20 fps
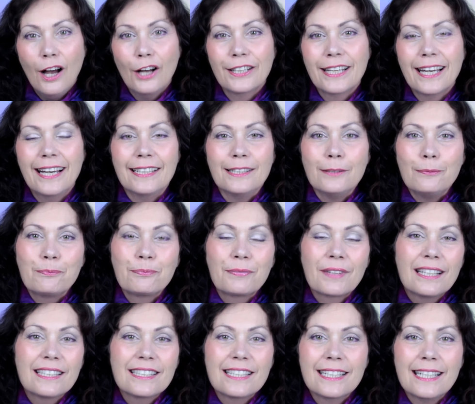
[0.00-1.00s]
Okay,
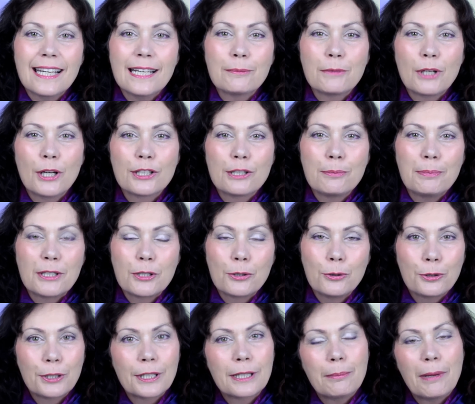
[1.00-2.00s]
today I'm going to be
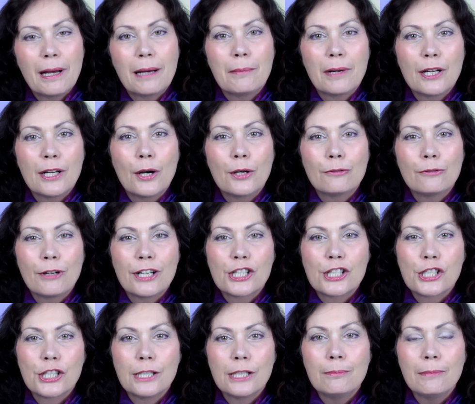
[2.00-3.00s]
talking about my own
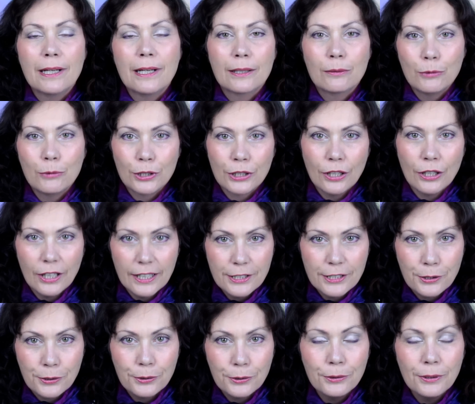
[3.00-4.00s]
regime and what I
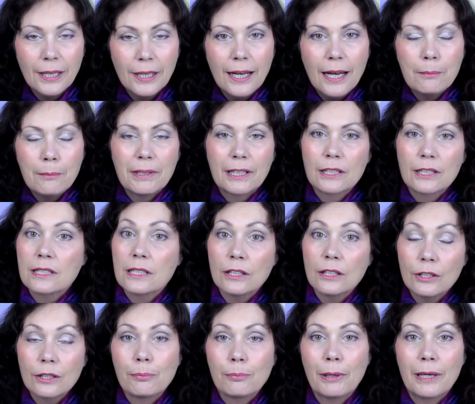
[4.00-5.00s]
do, because a
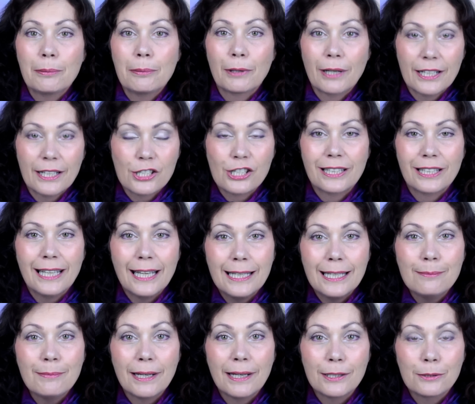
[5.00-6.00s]
lot of people actually
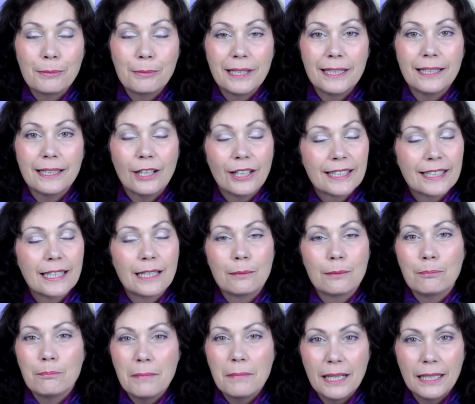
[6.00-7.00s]
email me. I
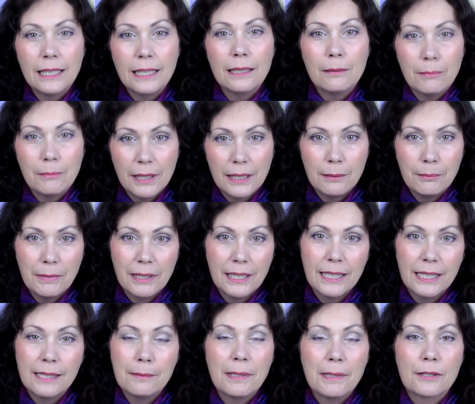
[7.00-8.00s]
get many
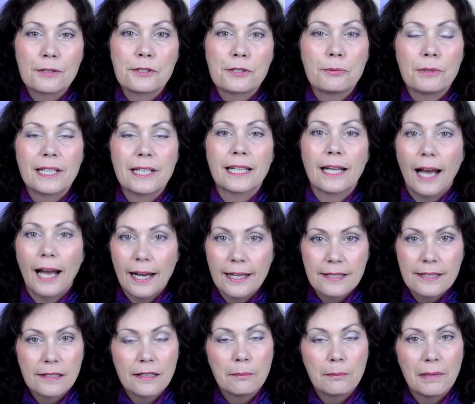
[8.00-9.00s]
emails a week
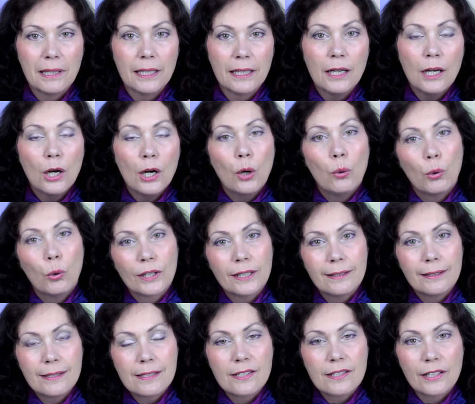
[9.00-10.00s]
asking me what
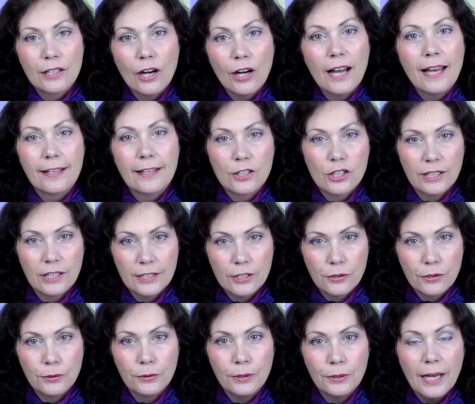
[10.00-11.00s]
it is that I actually
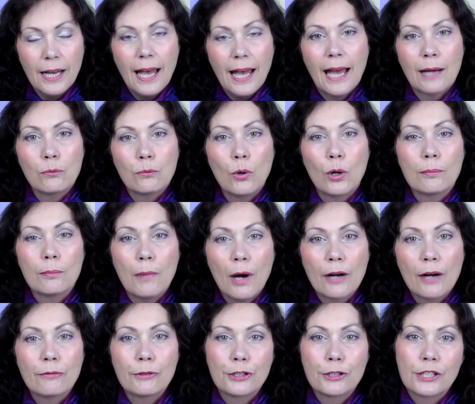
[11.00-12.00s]
do and what
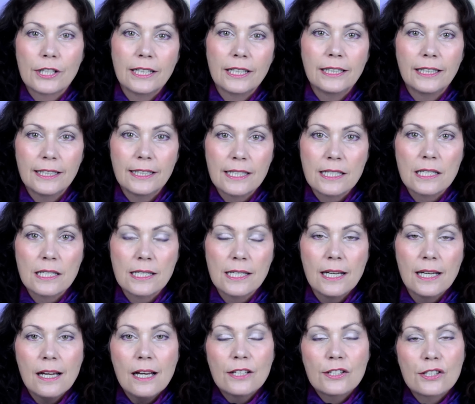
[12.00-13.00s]
my routine is.
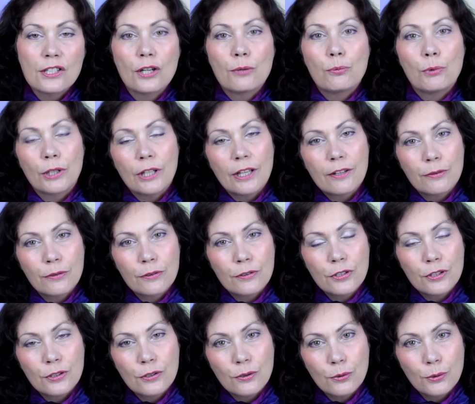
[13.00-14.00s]
So what I
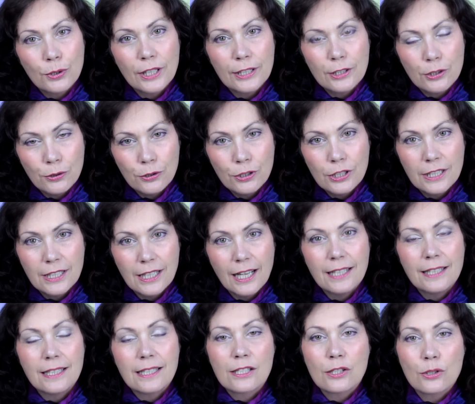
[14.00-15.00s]
thought I'd do
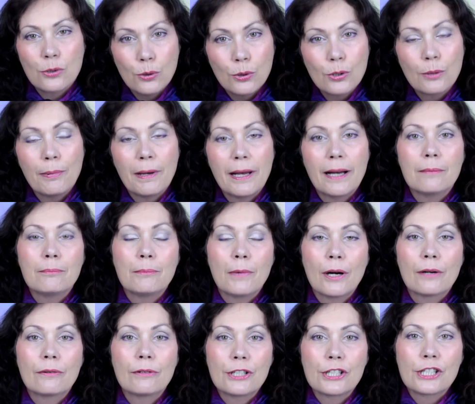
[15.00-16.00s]
today is talk about
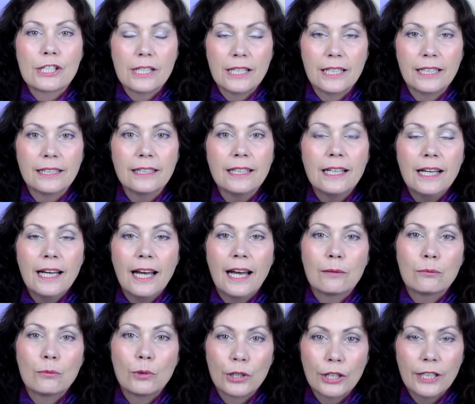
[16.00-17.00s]
my routine
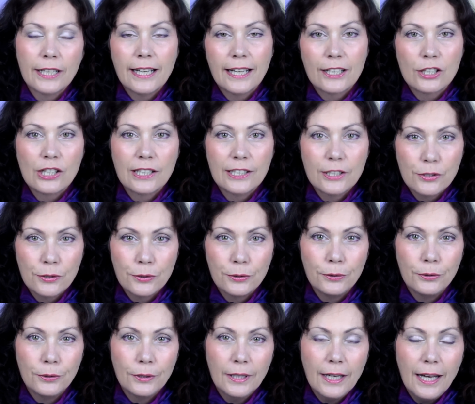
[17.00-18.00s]
and what I actually
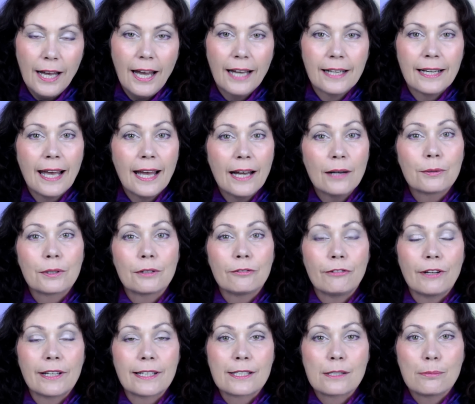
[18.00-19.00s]
do and how it
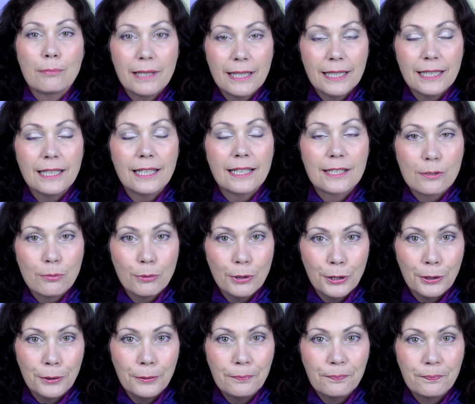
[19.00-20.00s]
affects me as
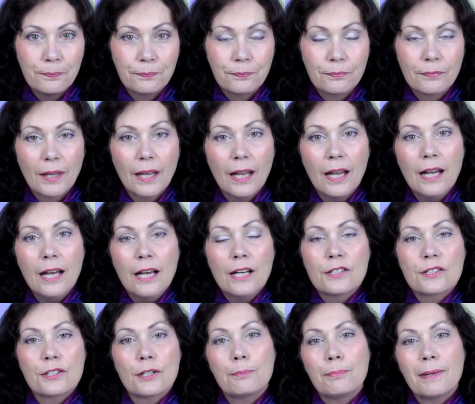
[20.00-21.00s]
well.
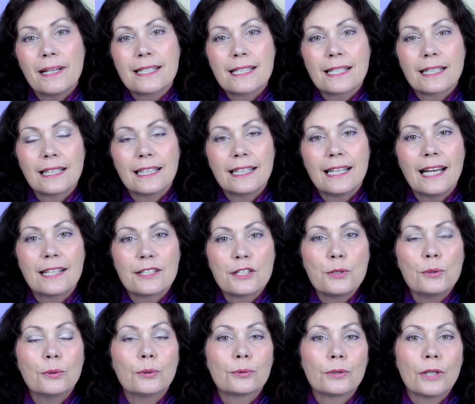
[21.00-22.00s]
So basically,
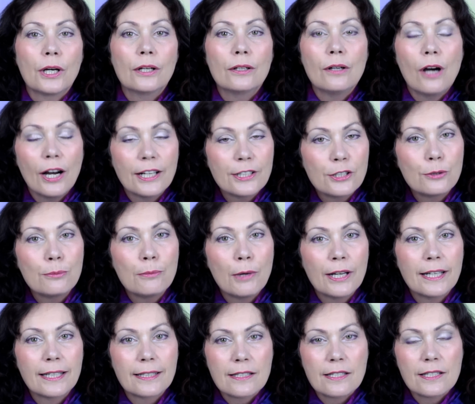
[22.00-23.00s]
as you all know, I do
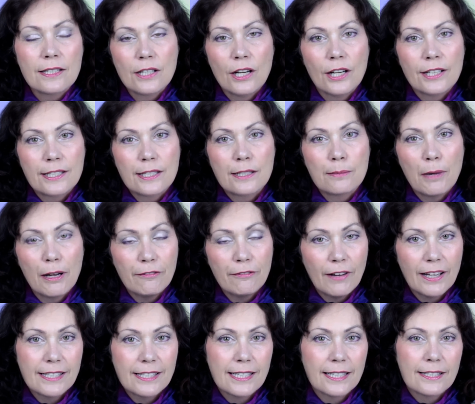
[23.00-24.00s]
my exercises, my
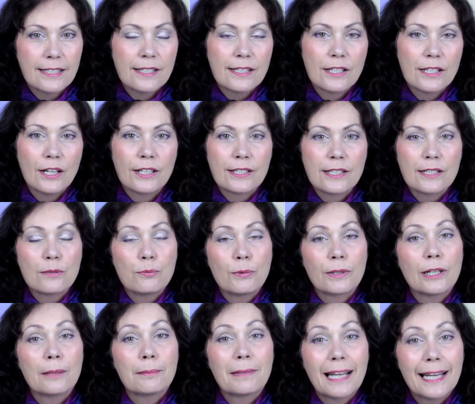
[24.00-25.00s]
face exercises,
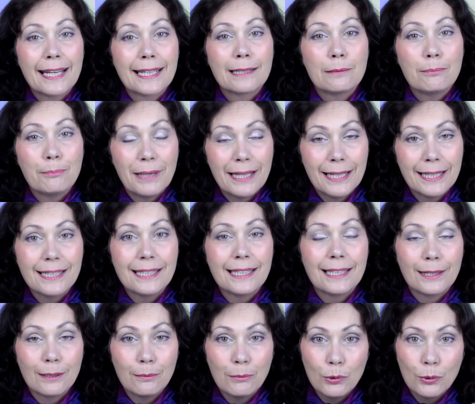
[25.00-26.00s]
when I'm laying in bed
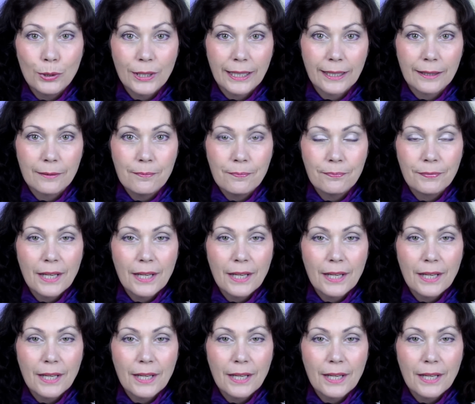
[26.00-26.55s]
in the morning.